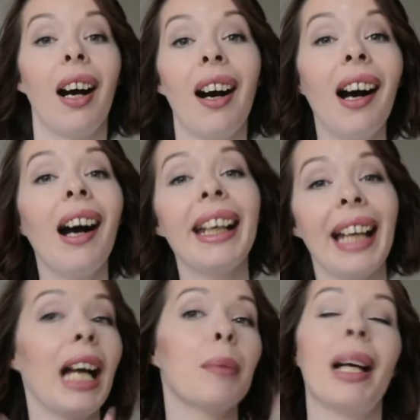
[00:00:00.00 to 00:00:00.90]
I
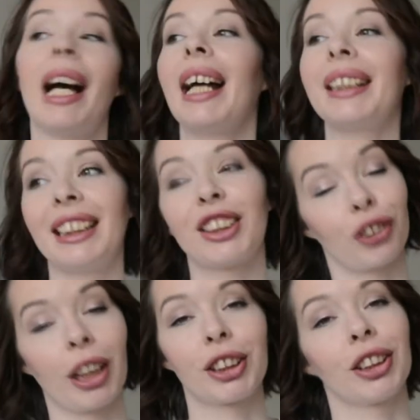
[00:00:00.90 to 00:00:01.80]
am an
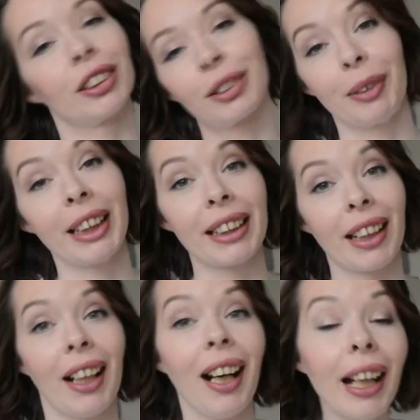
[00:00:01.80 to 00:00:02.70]
instructions reader.
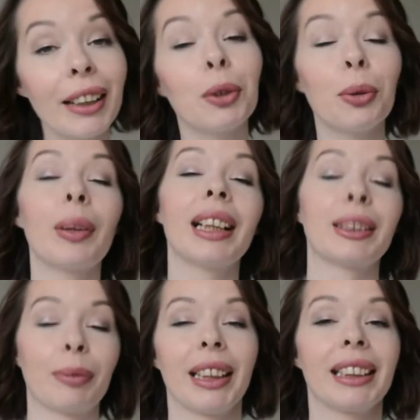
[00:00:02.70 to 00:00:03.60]
I
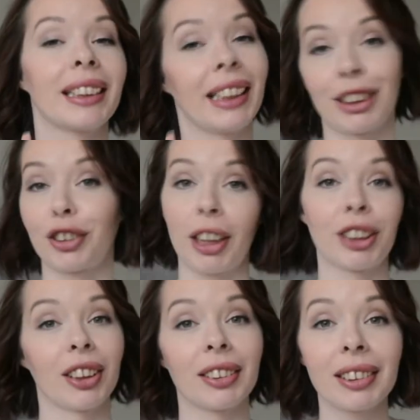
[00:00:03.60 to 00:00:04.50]
always read the
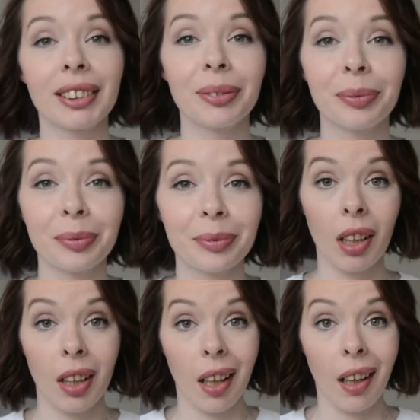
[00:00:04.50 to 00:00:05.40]
instructions.
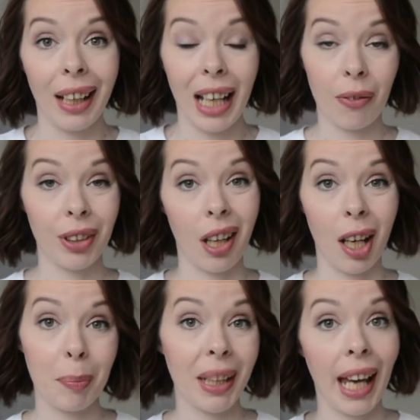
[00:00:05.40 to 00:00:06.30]
I have an
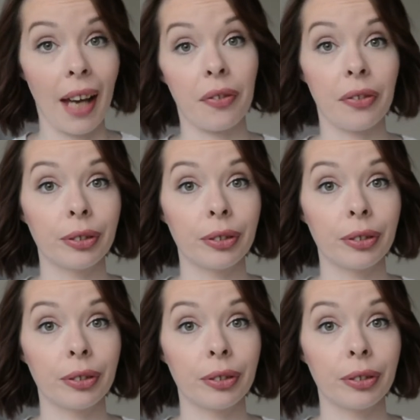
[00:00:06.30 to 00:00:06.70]
RBF.